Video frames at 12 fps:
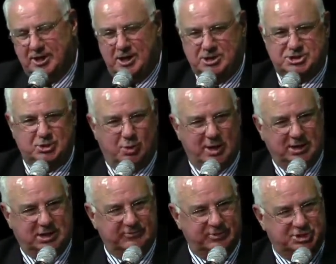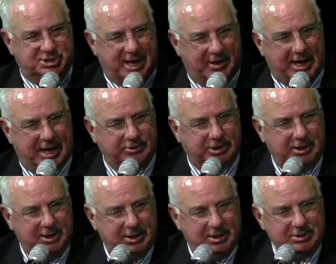and I also want to give a shout out
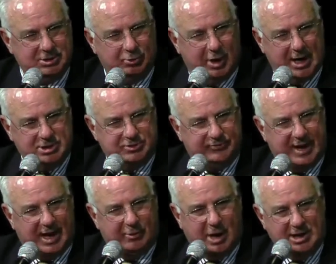to Roger Val.